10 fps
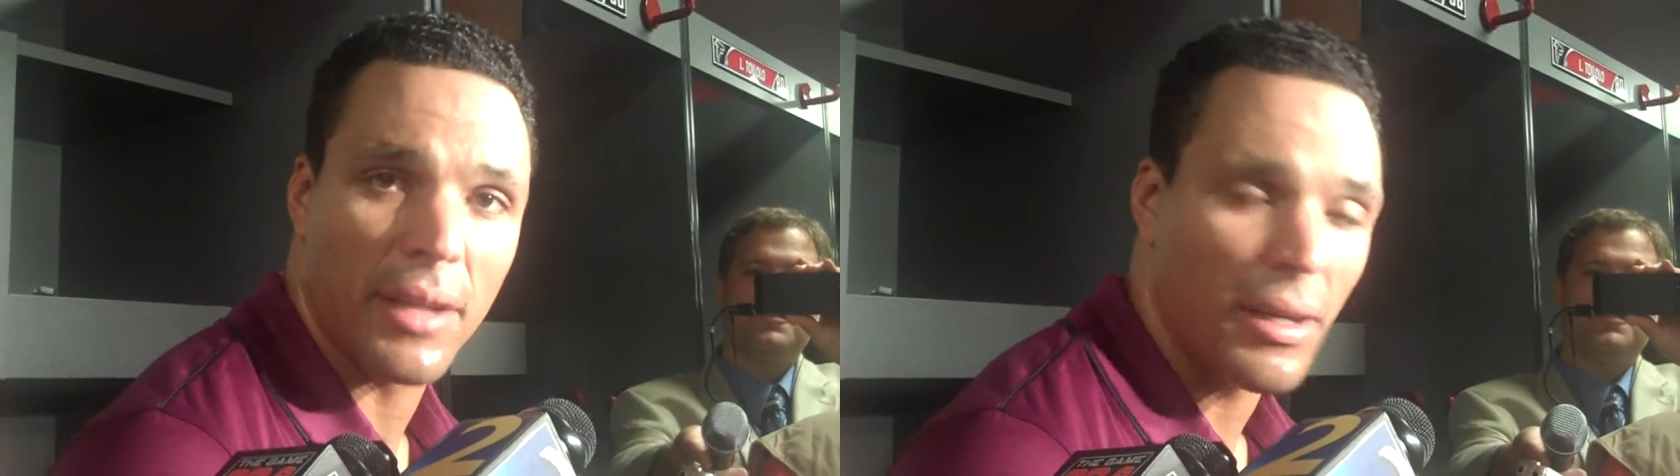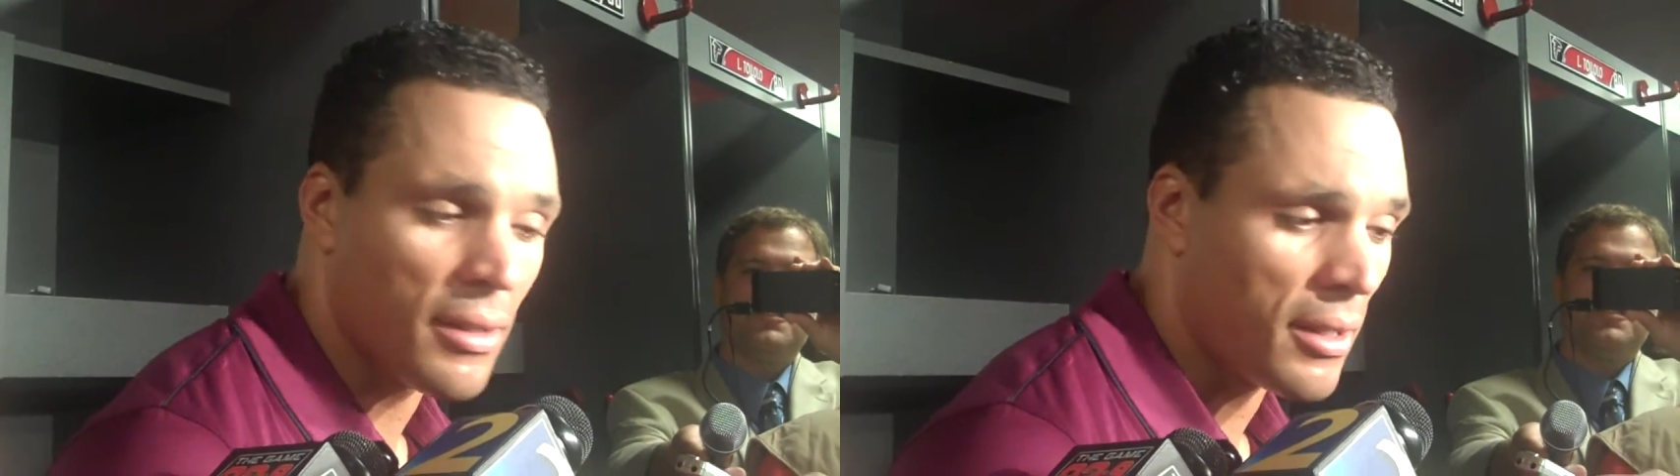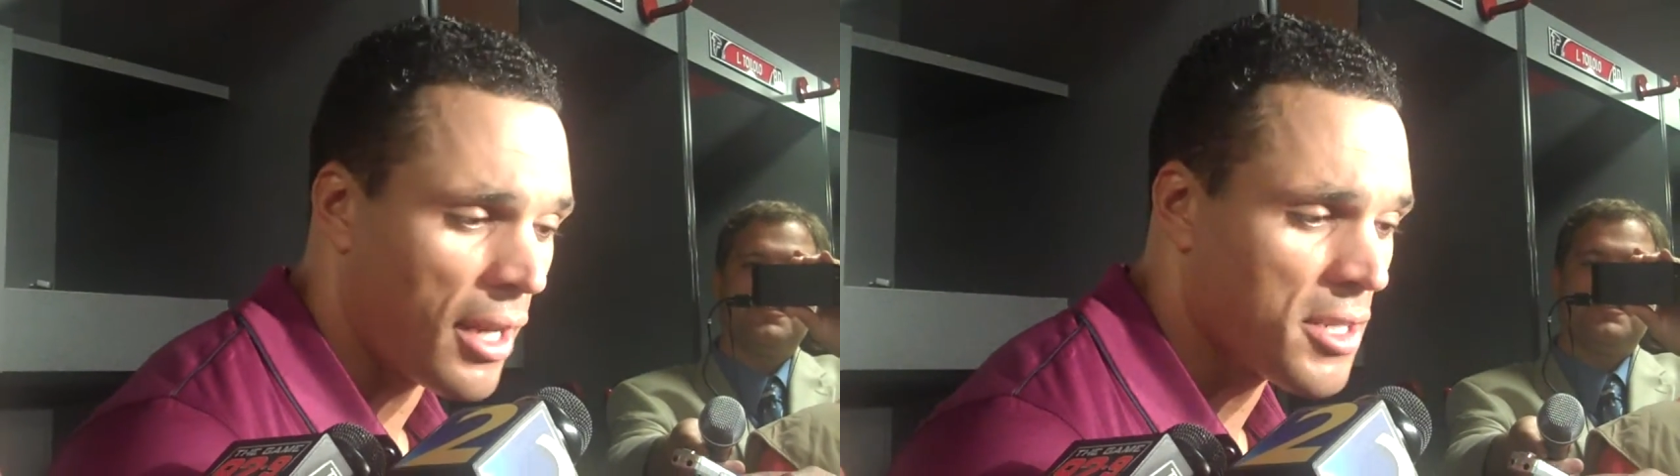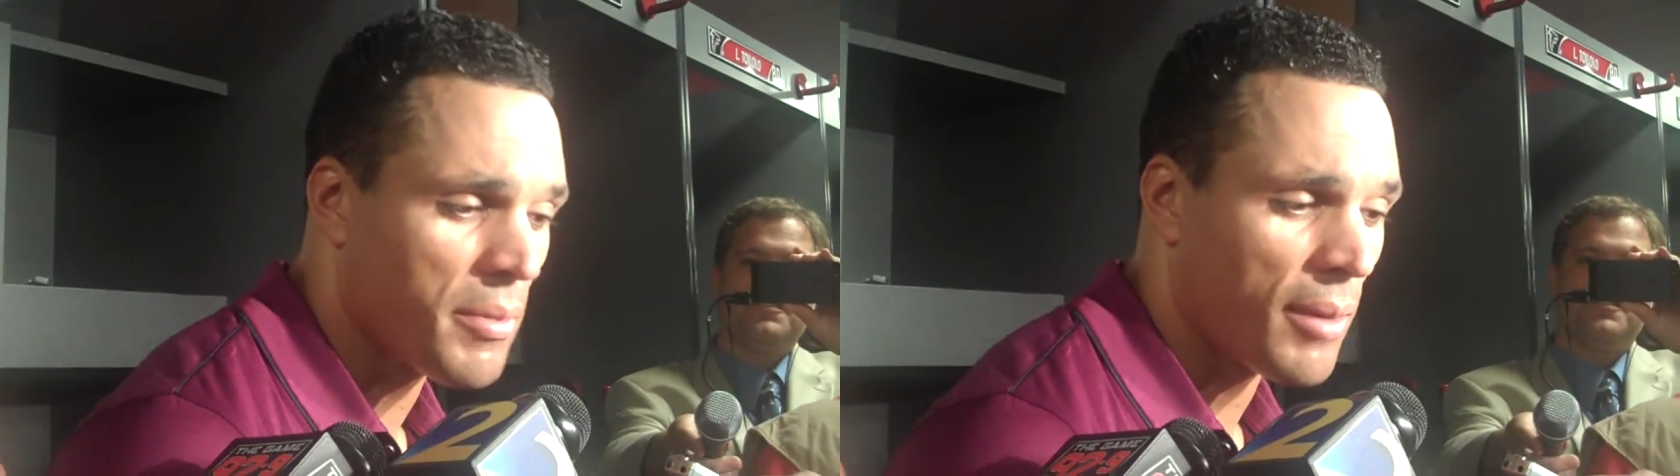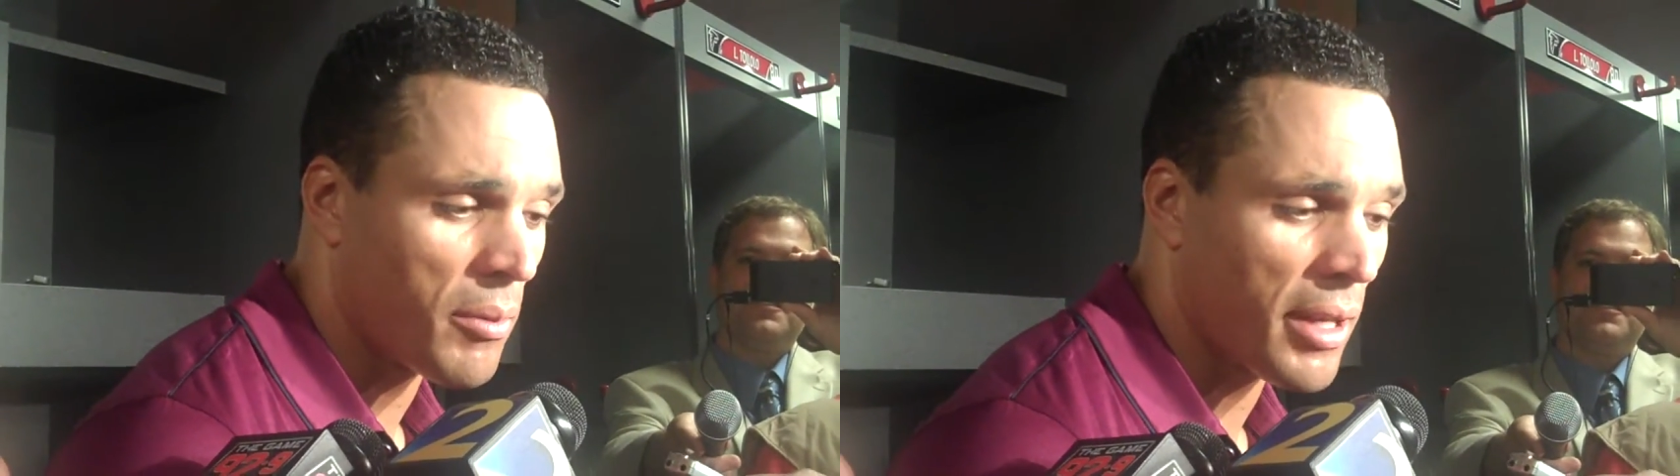that, then I
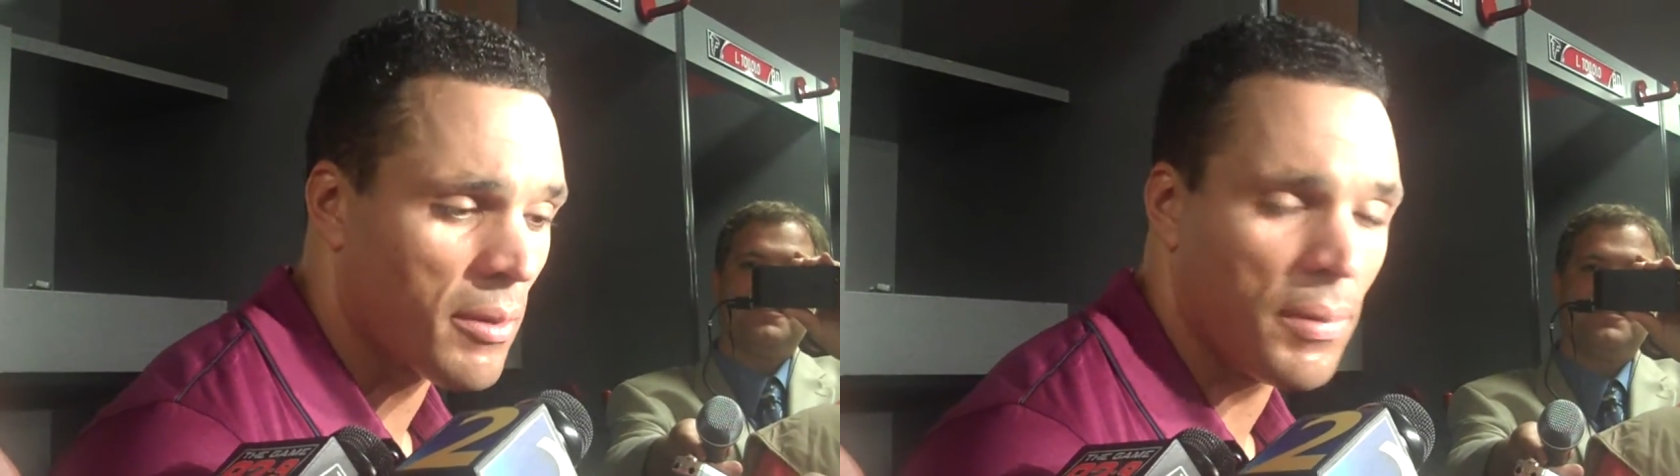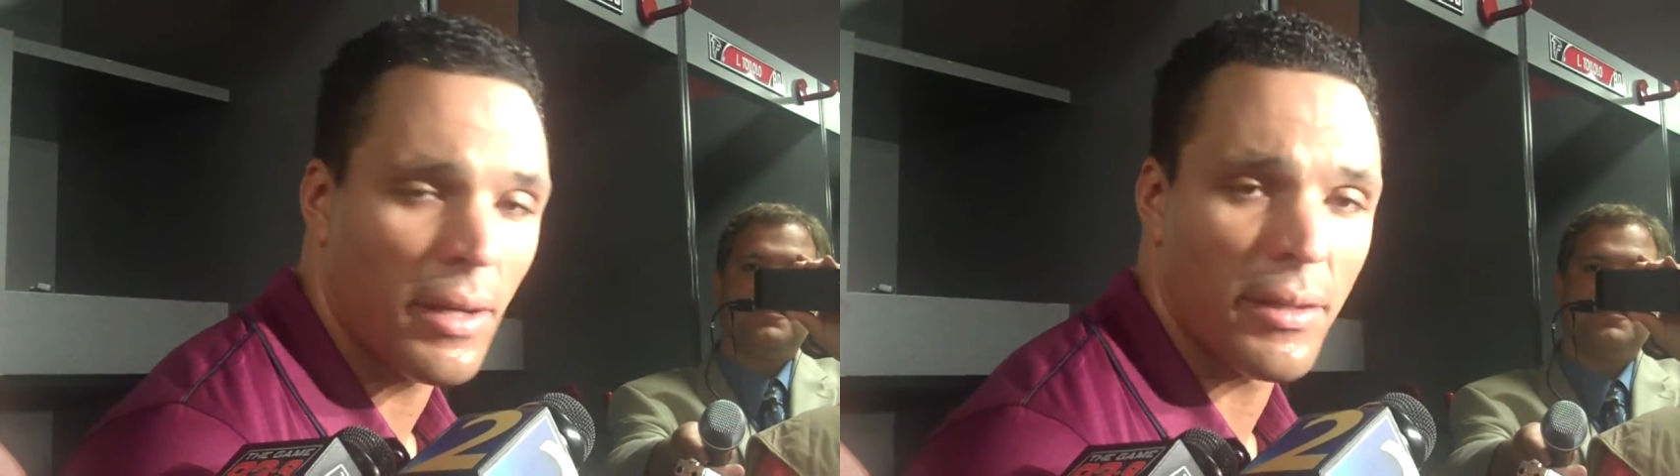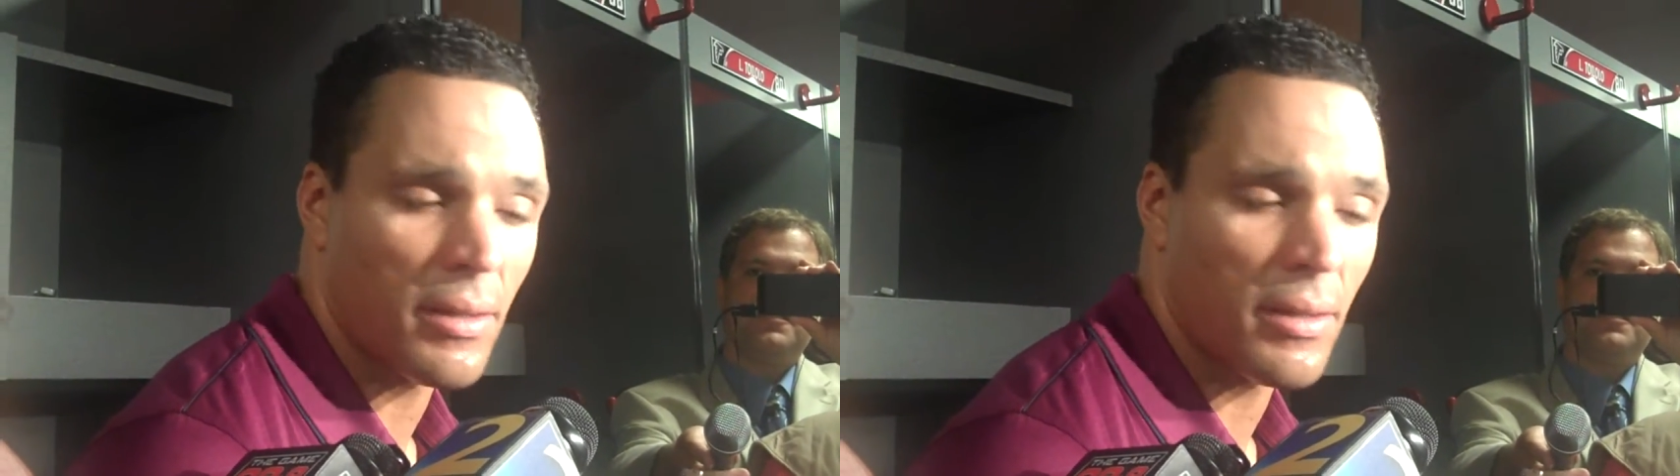should be able to make the play.